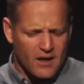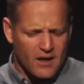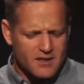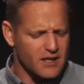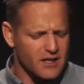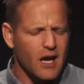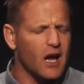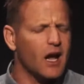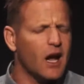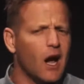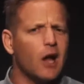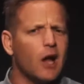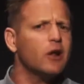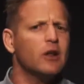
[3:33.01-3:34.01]
See,
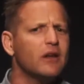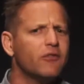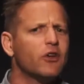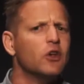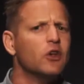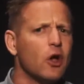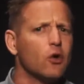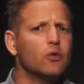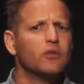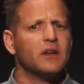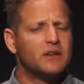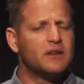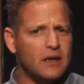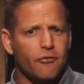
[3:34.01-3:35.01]
I don't even know
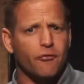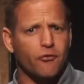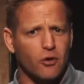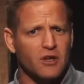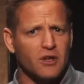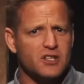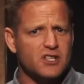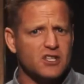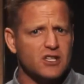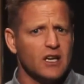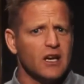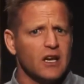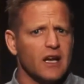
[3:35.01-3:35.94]
the difference